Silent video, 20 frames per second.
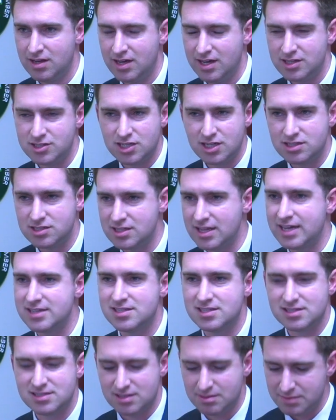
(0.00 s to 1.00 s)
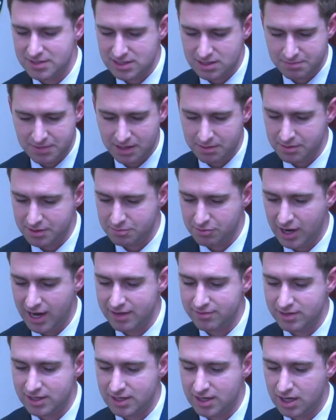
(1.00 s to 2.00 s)
And changing that system is the
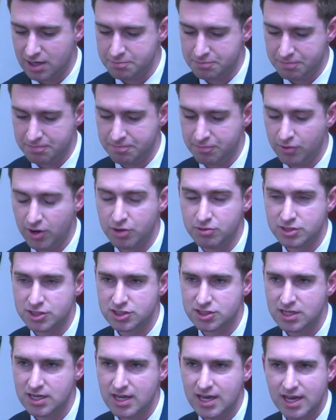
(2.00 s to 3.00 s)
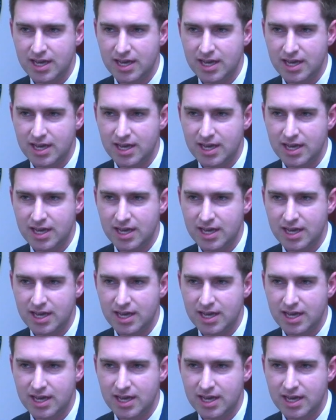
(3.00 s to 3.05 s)
public-private approach.